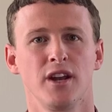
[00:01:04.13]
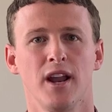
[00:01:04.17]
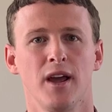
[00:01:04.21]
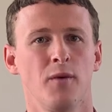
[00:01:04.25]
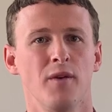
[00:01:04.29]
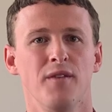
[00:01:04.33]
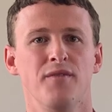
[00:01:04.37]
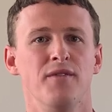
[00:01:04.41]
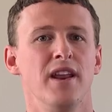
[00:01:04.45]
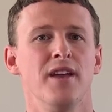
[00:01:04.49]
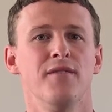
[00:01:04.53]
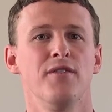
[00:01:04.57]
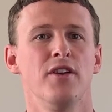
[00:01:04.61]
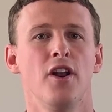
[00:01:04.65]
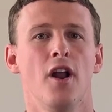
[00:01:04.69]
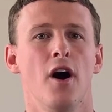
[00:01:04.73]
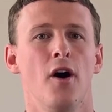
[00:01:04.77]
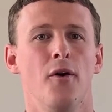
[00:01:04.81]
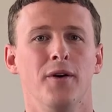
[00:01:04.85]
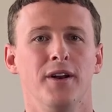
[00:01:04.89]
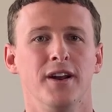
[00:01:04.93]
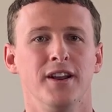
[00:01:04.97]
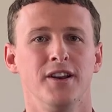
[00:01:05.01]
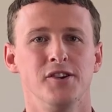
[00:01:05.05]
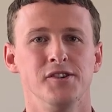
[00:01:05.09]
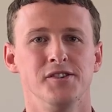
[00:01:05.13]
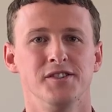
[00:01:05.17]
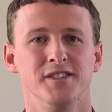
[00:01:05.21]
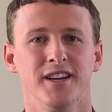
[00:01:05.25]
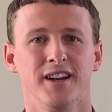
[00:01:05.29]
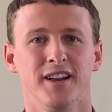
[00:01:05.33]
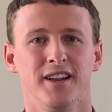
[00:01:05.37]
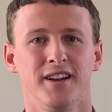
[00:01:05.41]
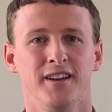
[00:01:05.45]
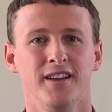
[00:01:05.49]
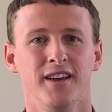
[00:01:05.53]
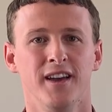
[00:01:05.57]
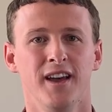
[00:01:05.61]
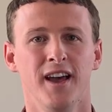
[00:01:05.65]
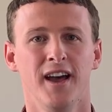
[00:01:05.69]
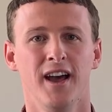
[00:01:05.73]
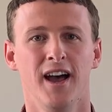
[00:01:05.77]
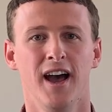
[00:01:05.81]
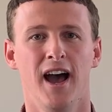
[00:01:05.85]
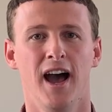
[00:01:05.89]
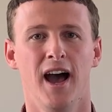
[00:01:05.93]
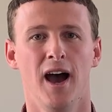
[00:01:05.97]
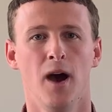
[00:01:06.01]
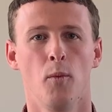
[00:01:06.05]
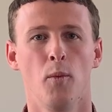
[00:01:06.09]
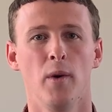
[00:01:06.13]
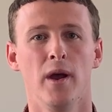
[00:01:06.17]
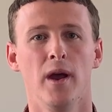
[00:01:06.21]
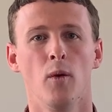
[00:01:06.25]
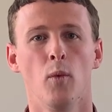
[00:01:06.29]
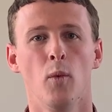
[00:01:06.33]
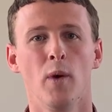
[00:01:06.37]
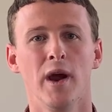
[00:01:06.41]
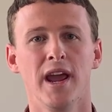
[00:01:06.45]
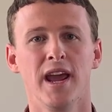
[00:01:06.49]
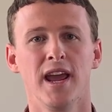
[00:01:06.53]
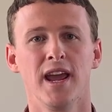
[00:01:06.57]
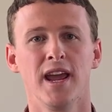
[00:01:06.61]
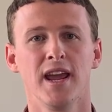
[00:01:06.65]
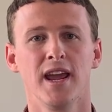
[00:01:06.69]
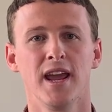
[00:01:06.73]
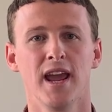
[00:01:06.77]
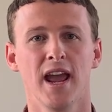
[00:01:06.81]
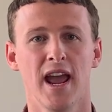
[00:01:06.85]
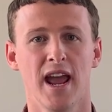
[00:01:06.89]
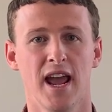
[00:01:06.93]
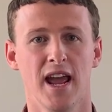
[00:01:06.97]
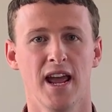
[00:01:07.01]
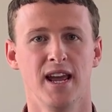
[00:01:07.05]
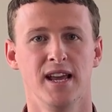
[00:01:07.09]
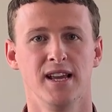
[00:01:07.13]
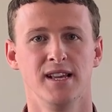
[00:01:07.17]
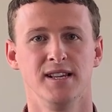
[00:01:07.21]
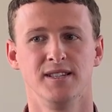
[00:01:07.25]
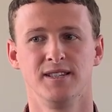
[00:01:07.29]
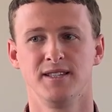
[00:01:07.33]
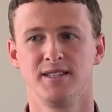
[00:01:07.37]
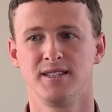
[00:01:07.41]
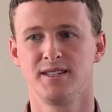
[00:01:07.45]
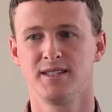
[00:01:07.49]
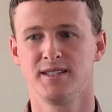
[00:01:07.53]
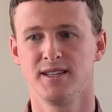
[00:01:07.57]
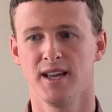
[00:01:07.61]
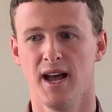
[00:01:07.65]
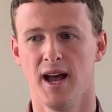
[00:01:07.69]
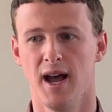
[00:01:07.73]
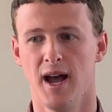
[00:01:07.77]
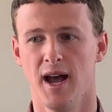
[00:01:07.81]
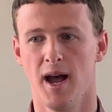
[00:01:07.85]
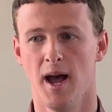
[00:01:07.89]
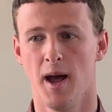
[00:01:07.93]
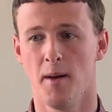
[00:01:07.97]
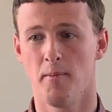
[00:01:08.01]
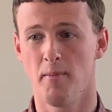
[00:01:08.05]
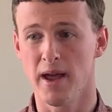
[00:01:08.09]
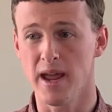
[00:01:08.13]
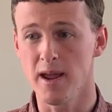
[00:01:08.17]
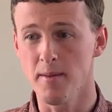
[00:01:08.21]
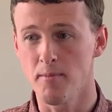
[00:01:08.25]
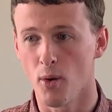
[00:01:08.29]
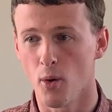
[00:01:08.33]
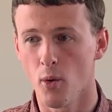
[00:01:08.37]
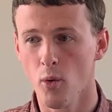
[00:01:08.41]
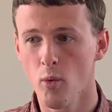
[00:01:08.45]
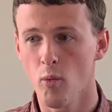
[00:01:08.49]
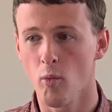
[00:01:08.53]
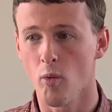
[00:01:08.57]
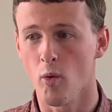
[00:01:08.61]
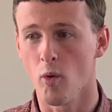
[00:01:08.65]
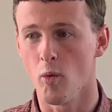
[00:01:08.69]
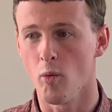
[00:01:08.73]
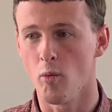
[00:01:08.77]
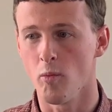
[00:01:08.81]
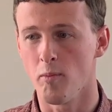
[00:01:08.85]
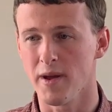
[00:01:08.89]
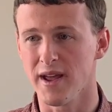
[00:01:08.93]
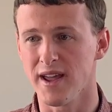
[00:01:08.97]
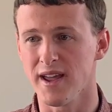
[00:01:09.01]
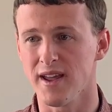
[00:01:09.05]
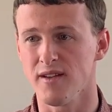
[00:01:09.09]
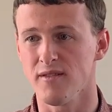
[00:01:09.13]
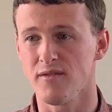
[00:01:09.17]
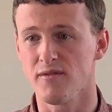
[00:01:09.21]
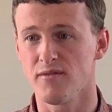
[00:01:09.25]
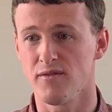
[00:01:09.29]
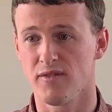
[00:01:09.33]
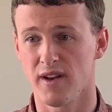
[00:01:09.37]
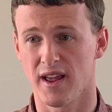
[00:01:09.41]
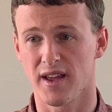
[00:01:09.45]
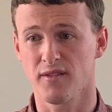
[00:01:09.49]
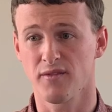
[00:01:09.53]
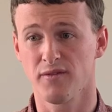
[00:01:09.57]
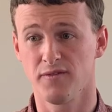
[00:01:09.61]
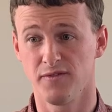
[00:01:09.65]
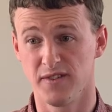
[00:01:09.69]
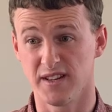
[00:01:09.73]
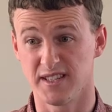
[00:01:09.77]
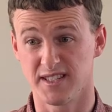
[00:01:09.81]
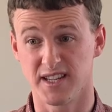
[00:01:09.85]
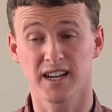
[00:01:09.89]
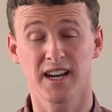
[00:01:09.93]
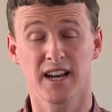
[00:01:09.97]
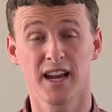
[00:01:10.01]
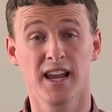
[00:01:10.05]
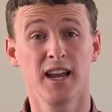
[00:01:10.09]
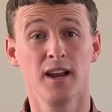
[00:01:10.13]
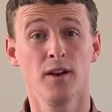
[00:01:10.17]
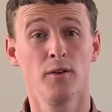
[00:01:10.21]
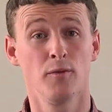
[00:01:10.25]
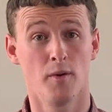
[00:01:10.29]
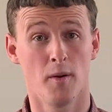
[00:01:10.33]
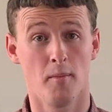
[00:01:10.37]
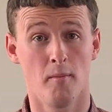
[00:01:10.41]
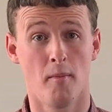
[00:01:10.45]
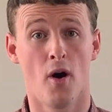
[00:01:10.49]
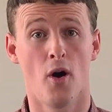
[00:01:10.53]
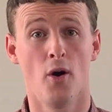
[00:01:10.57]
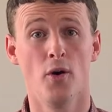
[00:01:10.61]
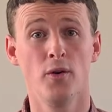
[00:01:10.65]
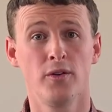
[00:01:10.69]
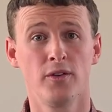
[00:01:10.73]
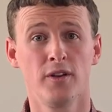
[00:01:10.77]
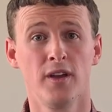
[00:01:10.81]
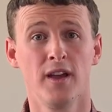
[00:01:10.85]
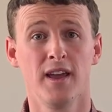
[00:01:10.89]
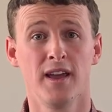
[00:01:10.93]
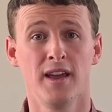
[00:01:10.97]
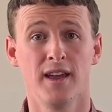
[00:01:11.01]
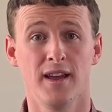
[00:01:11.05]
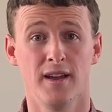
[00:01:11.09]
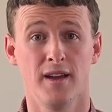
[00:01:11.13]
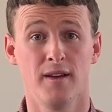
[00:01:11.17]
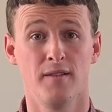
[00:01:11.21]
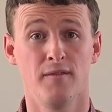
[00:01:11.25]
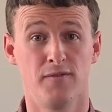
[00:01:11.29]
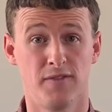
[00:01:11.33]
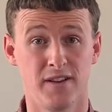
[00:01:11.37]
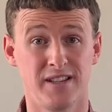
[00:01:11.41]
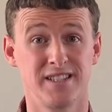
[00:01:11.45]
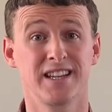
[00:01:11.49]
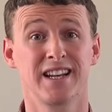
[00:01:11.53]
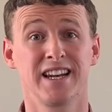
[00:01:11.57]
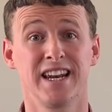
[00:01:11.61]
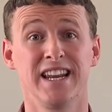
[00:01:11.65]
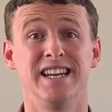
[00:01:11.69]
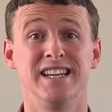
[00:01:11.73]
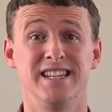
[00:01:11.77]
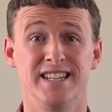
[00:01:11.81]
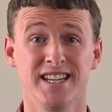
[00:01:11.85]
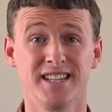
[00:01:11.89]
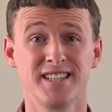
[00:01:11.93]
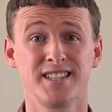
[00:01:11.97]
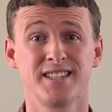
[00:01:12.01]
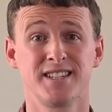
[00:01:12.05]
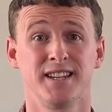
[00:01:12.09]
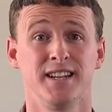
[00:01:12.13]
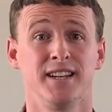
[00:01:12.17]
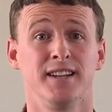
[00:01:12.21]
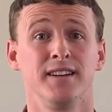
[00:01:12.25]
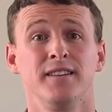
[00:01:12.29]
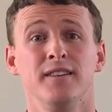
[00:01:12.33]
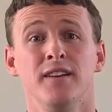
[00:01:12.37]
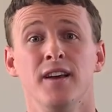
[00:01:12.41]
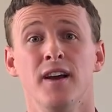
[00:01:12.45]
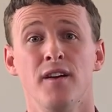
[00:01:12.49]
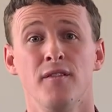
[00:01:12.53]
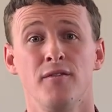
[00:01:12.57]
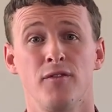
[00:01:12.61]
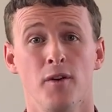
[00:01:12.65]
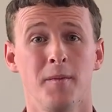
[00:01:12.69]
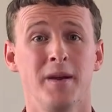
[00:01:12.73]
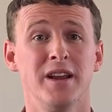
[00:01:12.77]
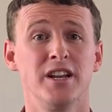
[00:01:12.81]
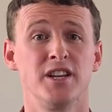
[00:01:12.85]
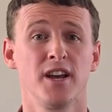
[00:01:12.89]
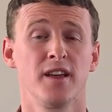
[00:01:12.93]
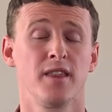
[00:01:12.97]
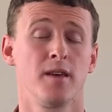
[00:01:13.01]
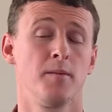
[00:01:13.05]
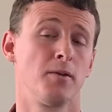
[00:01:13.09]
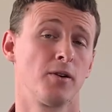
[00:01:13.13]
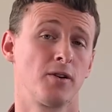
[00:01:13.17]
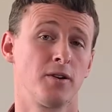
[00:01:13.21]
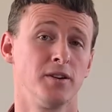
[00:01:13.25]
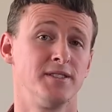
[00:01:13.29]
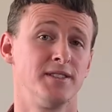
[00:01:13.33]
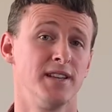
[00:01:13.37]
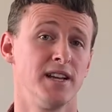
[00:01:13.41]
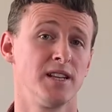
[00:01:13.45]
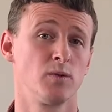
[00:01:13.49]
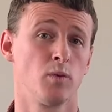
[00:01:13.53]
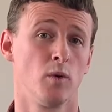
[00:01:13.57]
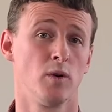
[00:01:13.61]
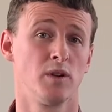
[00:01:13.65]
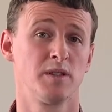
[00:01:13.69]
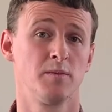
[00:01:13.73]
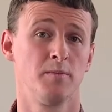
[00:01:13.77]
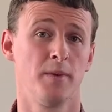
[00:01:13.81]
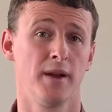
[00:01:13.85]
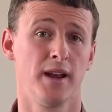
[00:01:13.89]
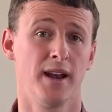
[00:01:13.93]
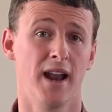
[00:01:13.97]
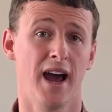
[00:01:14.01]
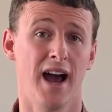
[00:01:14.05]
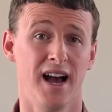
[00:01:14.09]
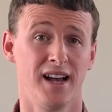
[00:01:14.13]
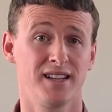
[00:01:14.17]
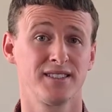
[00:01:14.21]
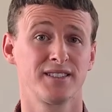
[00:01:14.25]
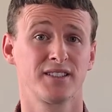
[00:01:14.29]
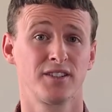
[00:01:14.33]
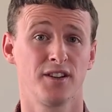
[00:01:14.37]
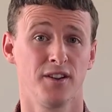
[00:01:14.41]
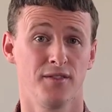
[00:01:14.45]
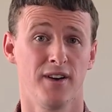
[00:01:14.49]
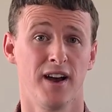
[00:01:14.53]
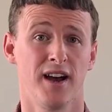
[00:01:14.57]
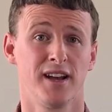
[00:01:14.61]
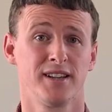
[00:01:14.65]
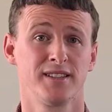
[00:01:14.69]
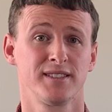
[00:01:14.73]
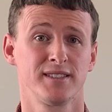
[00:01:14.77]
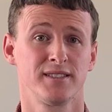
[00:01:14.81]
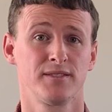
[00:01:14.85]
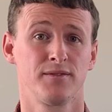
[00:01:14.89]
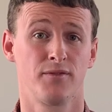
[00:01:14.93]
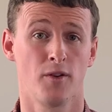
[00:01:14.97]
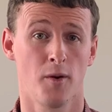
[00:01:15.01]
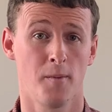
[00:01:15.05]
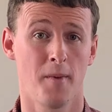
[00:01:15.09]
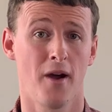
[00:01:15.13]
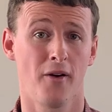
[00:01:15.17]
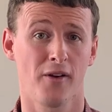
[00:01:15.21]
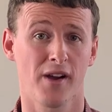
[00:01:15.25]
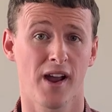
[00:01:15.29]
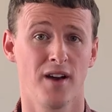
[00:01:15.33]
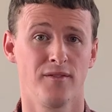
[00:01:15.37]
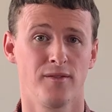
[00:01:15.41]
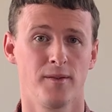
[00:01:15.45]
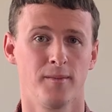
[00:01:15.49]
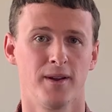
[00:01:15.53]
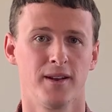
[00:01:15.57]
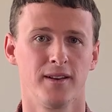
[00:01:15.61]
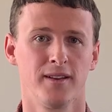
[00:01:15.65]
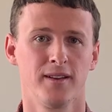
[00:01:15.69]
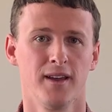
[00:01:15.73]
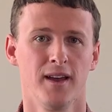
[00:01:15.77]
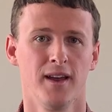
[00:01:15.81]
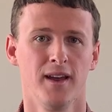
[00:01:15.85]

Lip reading: like we've never known in New Zealand, where we as a people will be like physically remote, physically distant from each other, because that's what's been asked of us from our government.